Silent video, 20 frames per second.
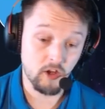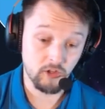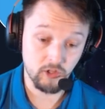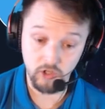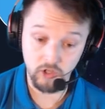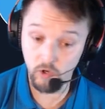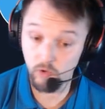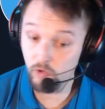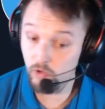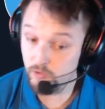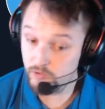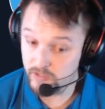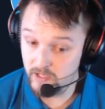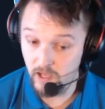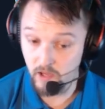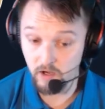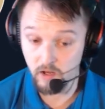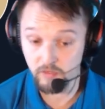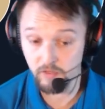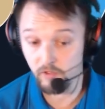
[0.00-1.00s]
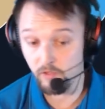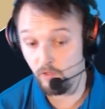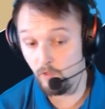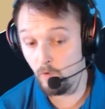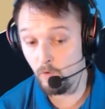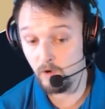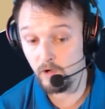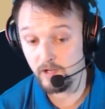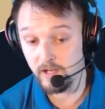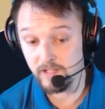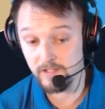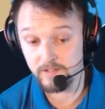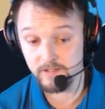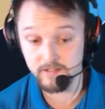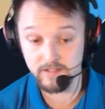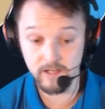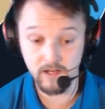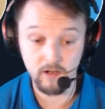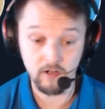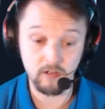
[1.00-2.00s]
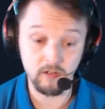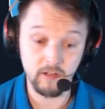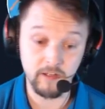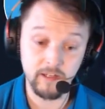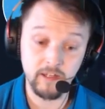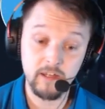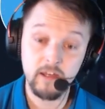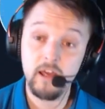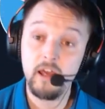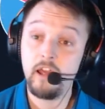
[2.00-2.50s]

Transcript: don't lose out on the lore necessarily.